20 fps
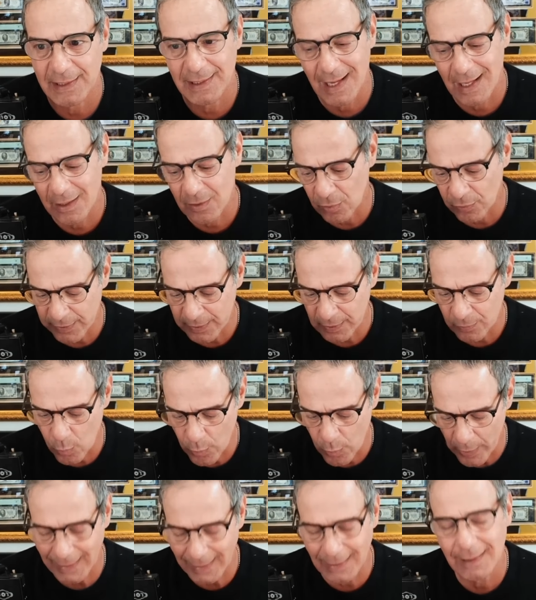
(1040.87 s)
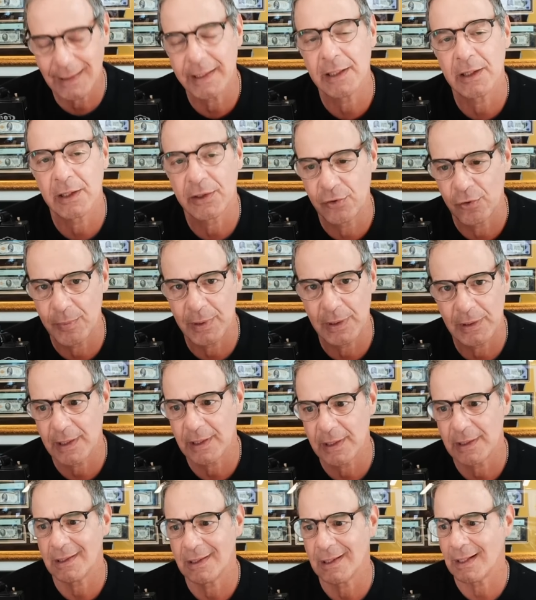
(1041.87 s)
not only wickedly
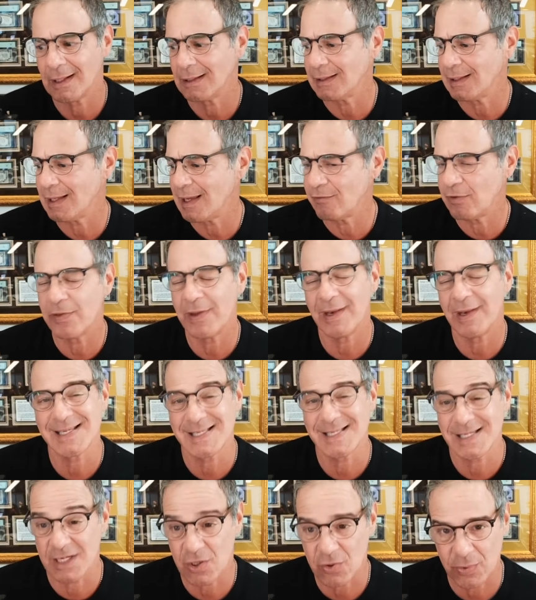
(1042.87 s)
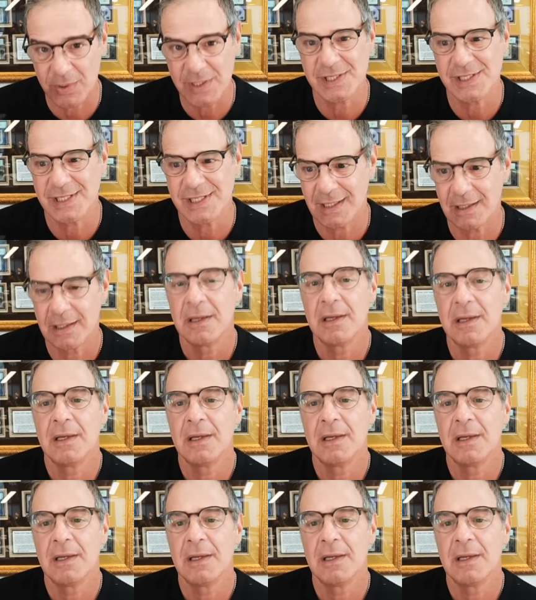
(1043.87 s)
accumulated at a level that is increasing